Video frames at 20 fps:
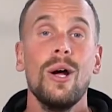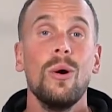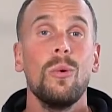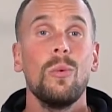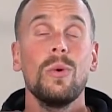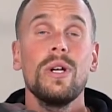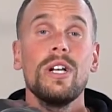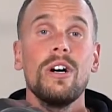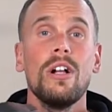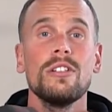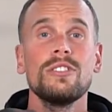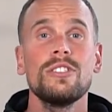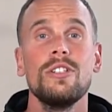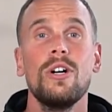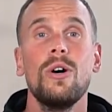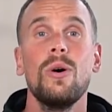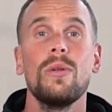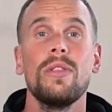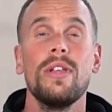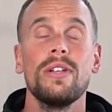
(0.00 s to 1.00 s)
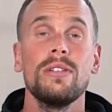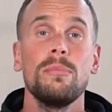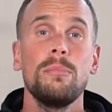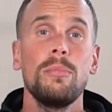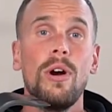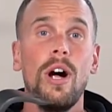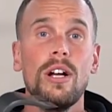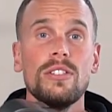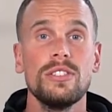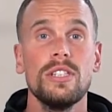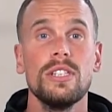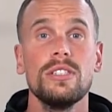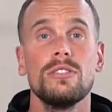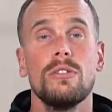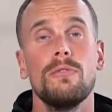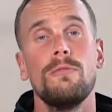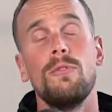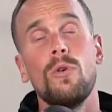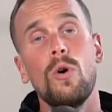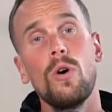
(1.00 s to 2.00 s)
We also know that the process
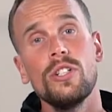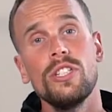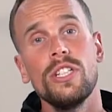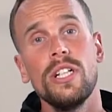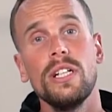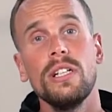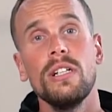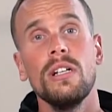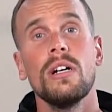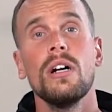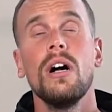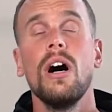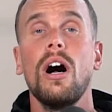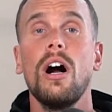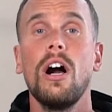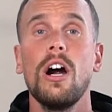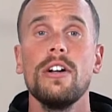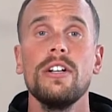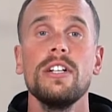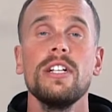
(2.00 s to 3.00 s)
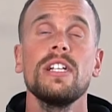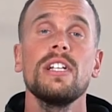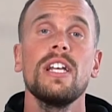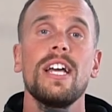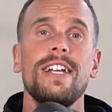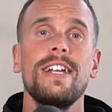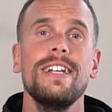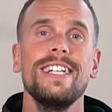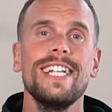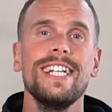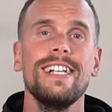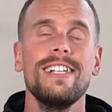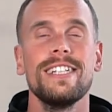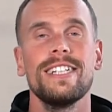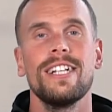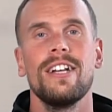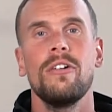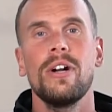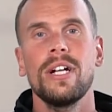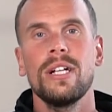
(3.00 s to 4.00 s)
of forging, hardening and
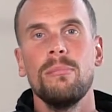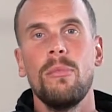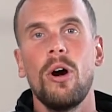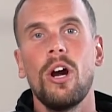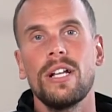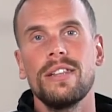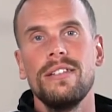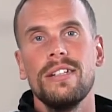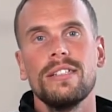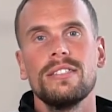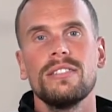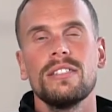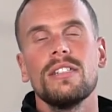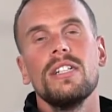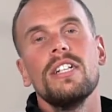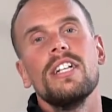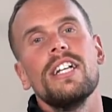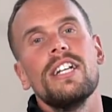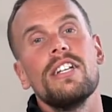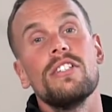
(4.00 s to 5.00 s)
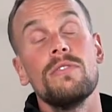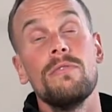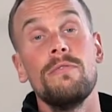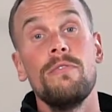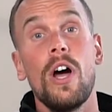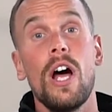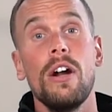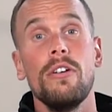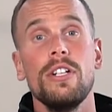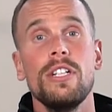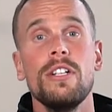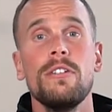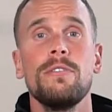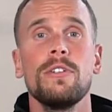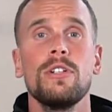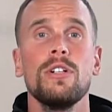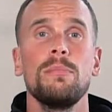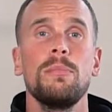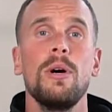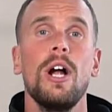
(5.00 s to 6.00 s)
annealing a wrecking bar like this is a very
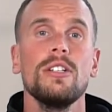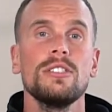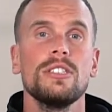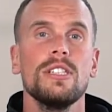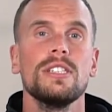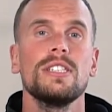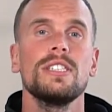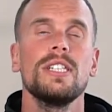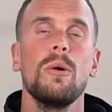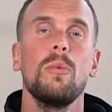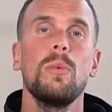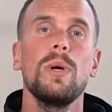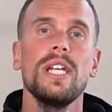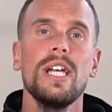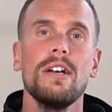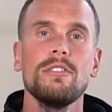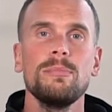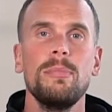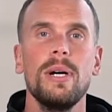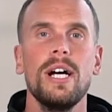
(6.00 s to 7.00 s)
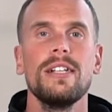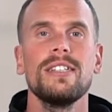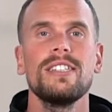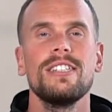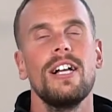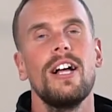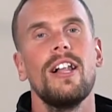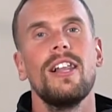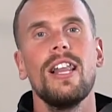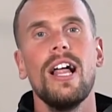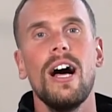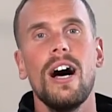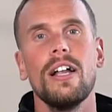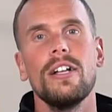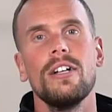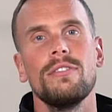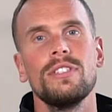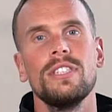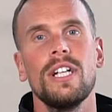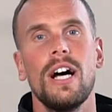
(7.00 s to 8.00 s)
difficult process that we have spent a lot
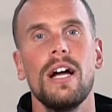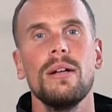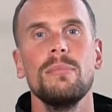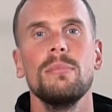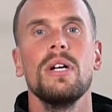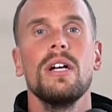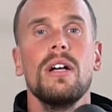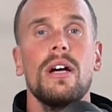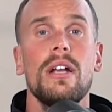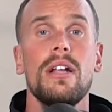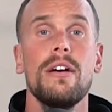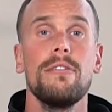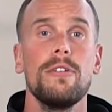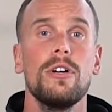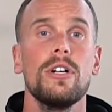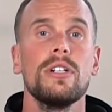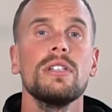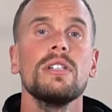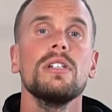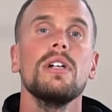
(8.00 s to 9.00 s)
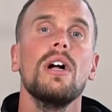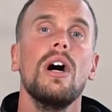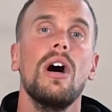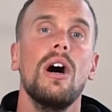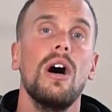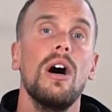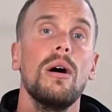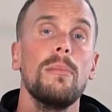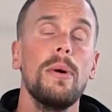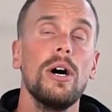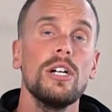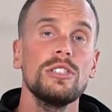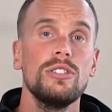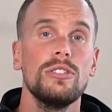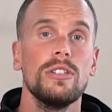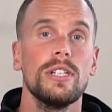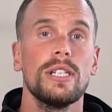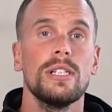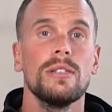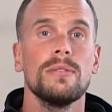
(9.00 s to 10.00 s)
of time and effort on
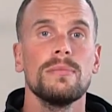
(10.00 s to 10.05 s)
mastering.